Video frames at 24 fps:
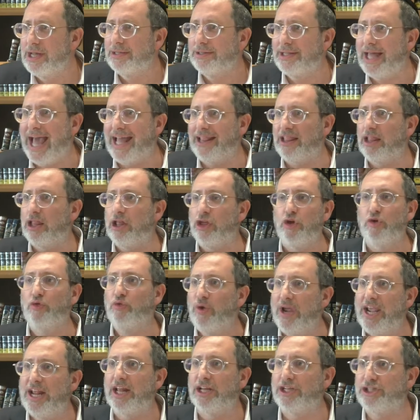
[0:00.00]
That's you
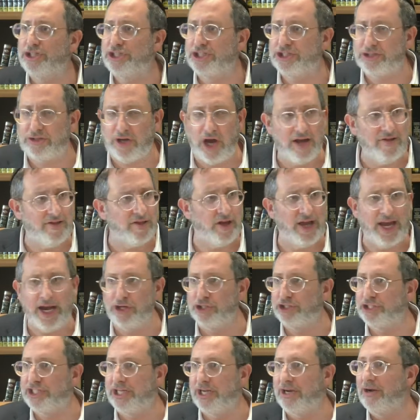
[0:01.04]
read a toises, you hear a
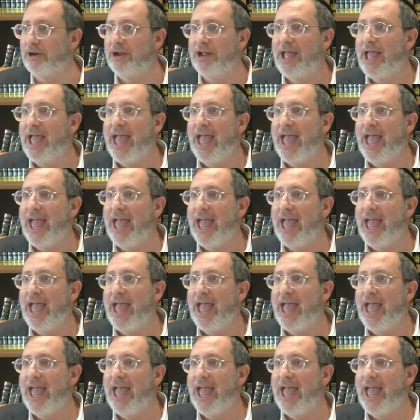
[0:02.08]
shir,